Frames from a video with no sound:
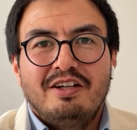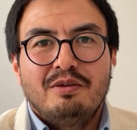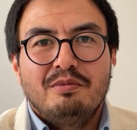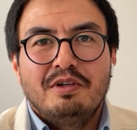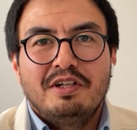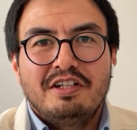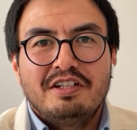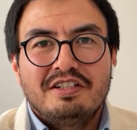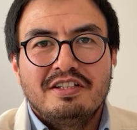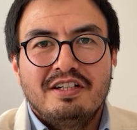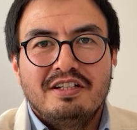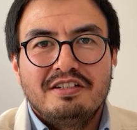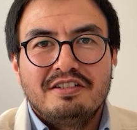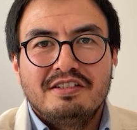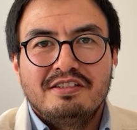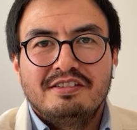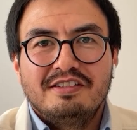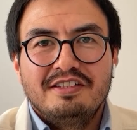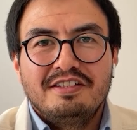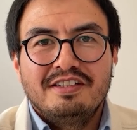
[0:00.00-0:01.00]
Taliban
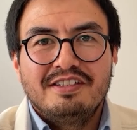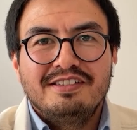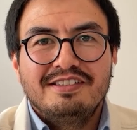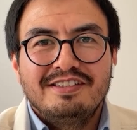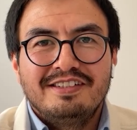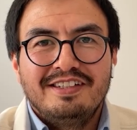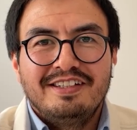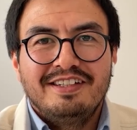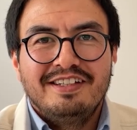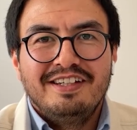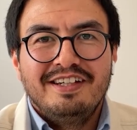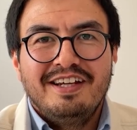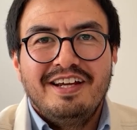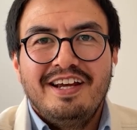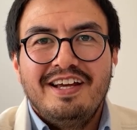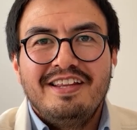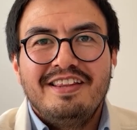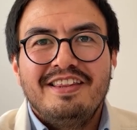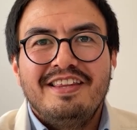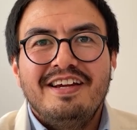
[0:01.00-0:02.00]
intelligence agency,
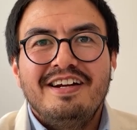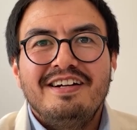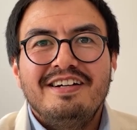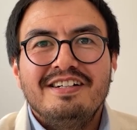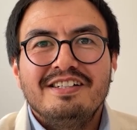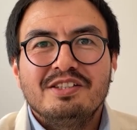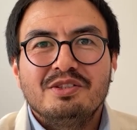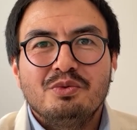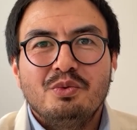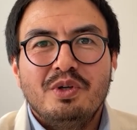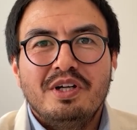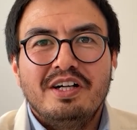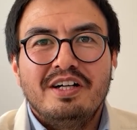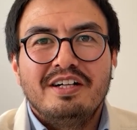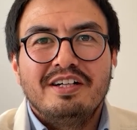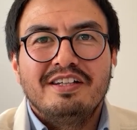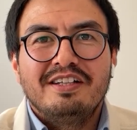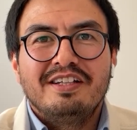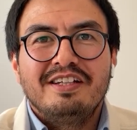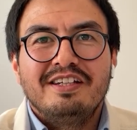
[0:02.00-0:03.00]
and there is
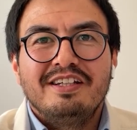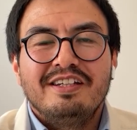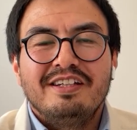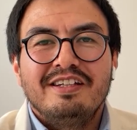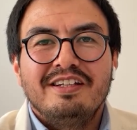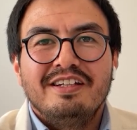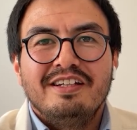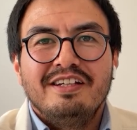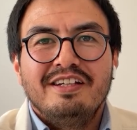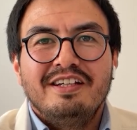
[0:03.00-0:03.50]
where the